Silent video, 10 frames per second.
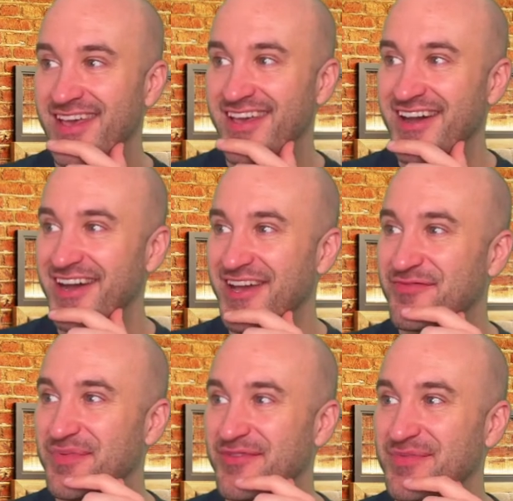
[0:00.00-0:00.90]
If
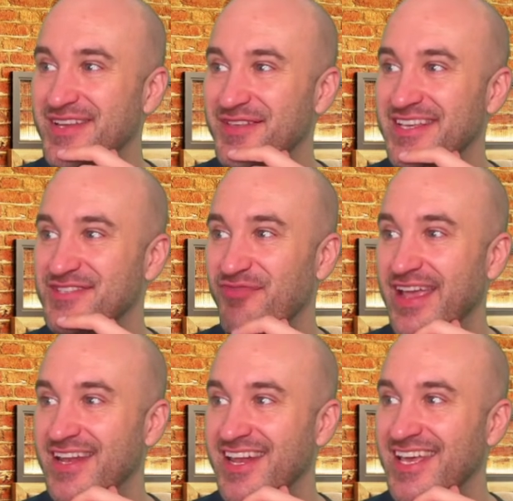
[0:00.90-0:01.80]
we do these
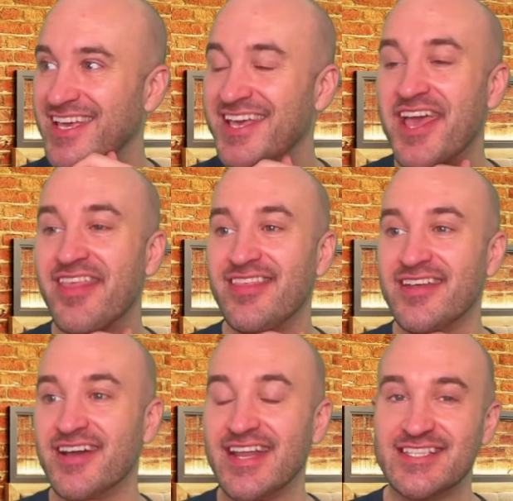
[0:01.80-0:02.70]
regularly, then
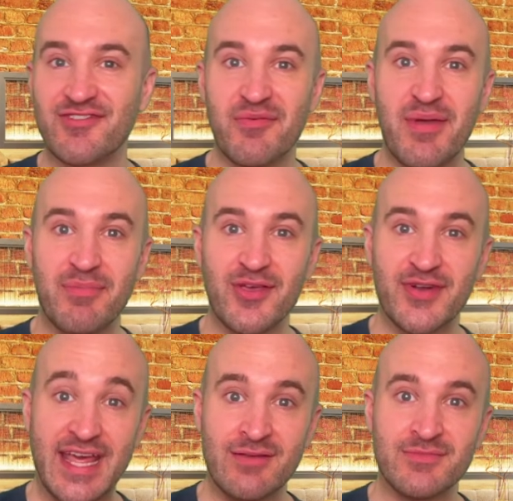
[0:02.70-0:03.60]
I need to remember your
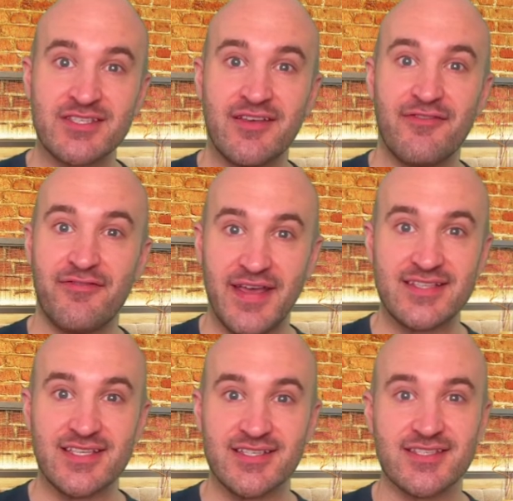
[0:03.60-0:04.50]
names,
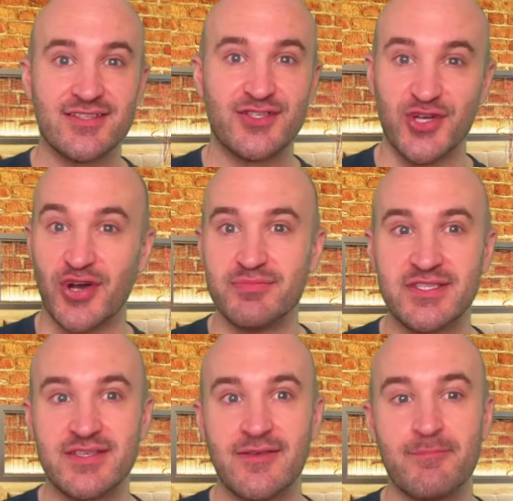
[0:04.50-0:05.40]
faces,
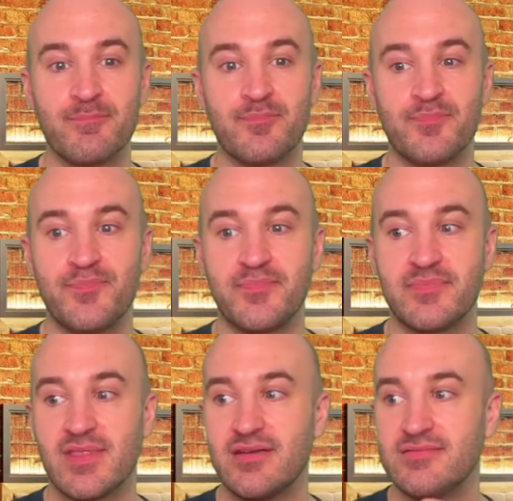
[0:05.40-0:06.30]
jobs,
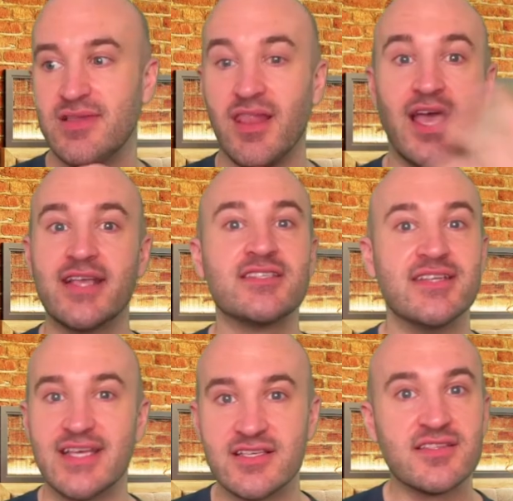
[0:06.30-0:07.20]
likes and
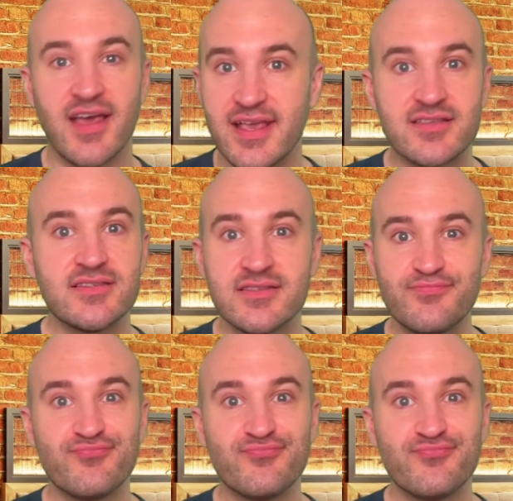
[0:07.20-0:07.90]
dislikes.